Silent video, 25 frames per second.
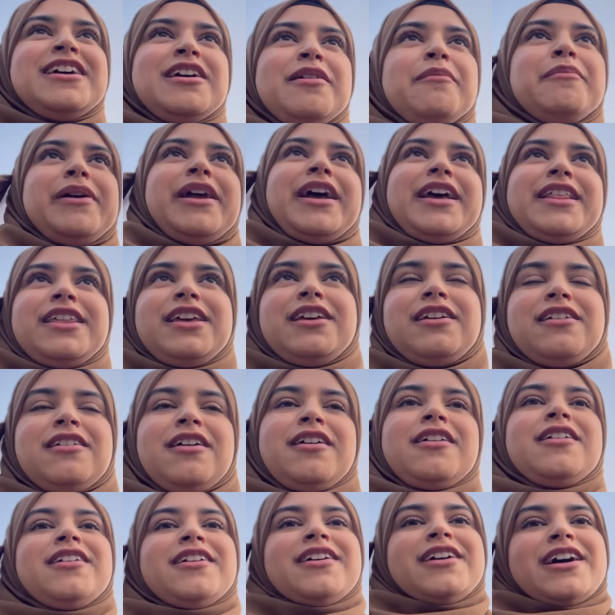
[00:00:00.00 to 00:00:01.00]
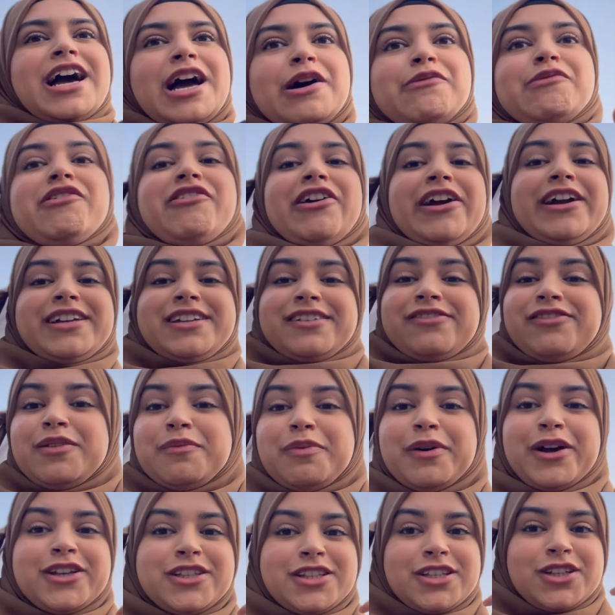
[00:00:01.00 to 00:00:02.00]
But I think I'm a very different
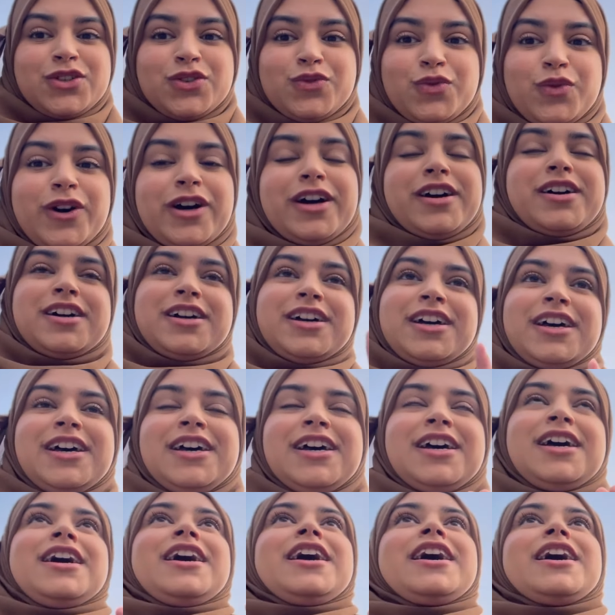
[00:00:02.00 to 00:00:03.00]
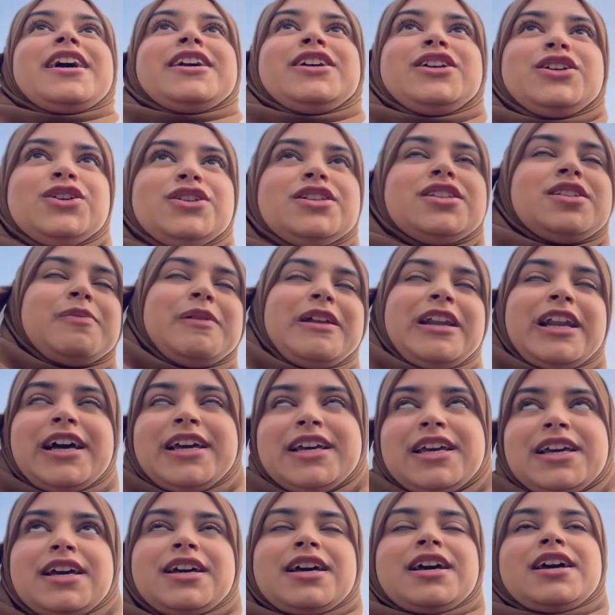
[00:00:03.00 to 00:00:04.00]
person to what I used to be
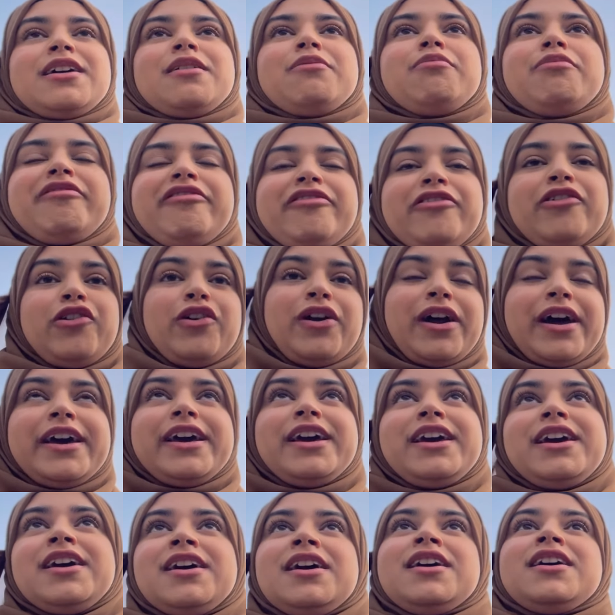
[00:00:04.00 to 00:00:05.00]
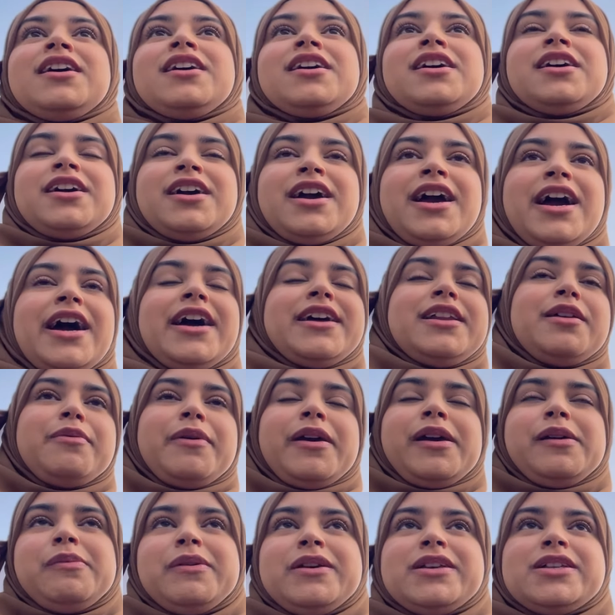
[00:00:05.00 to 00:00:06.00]
like before I had a
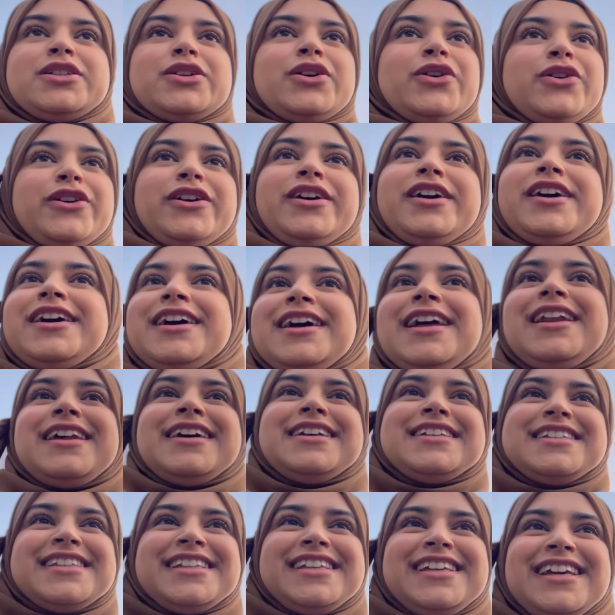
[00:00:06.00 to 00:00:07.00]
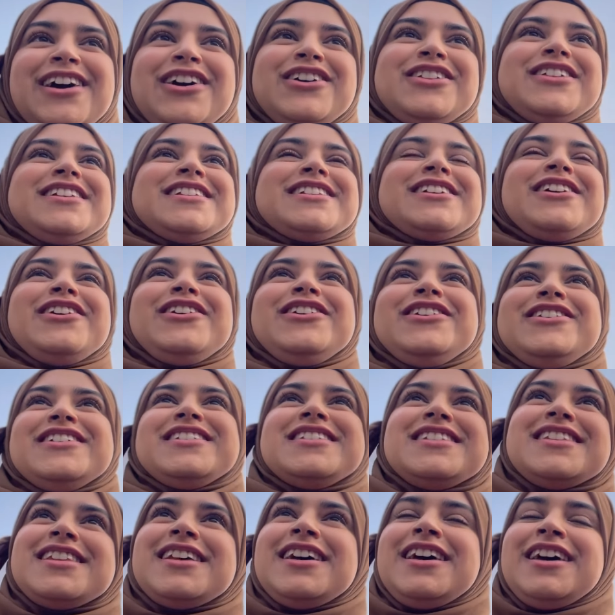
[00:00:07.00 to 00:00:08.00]
baby. So let's see how this
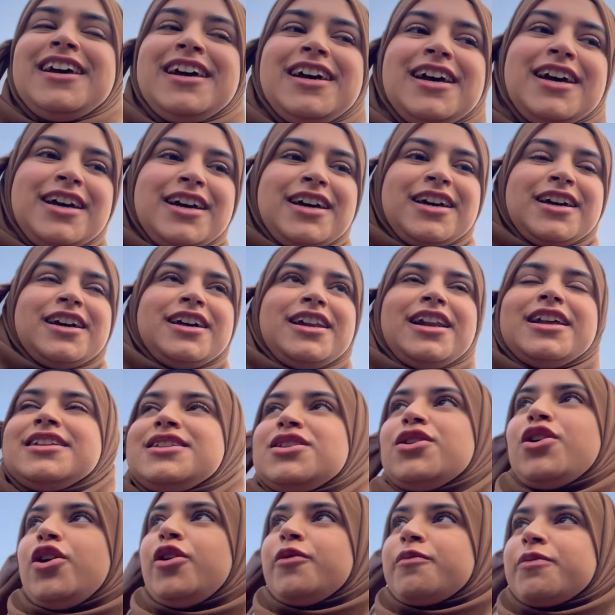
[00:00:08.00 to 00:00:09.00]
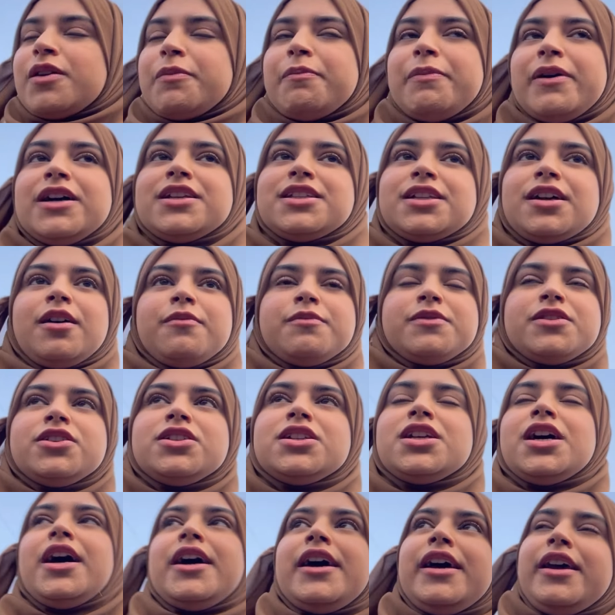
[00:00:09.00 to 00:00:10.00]
goes. Let's hope the bus comes in
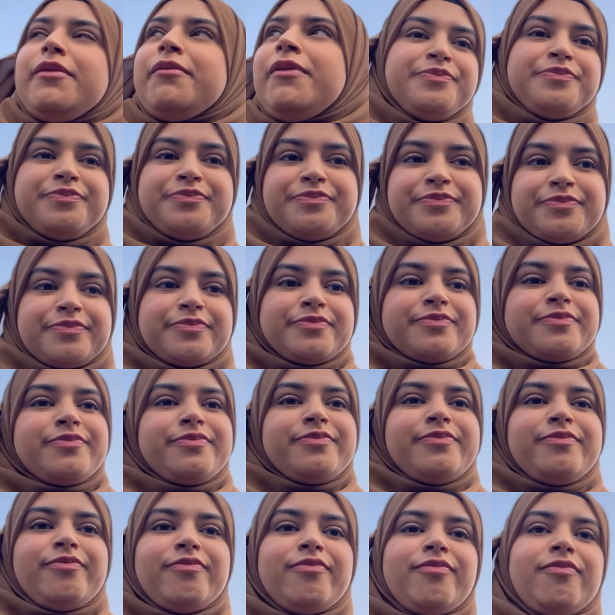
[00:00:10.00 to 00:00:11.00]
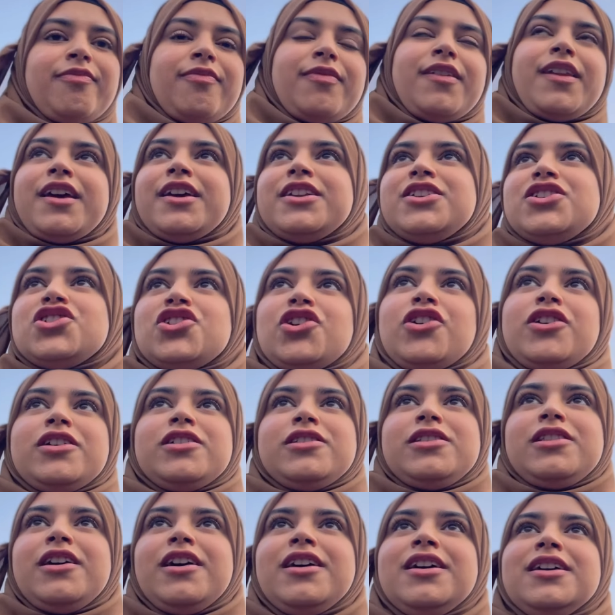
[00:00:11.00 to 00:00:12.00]
time,
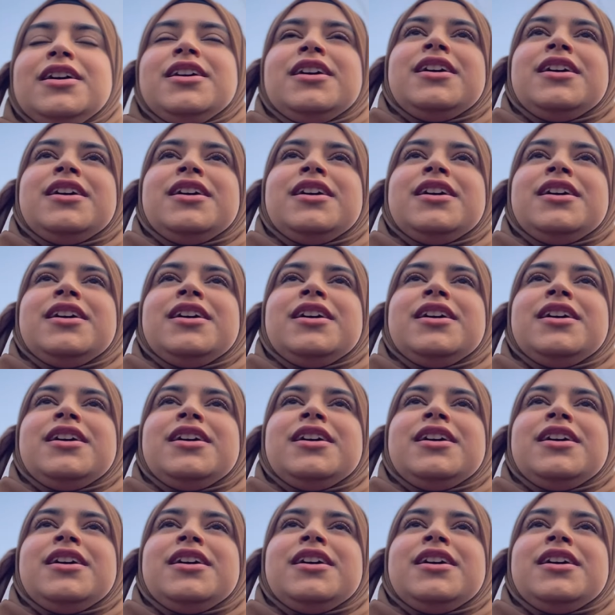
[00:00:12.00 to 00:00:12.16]
inshallah.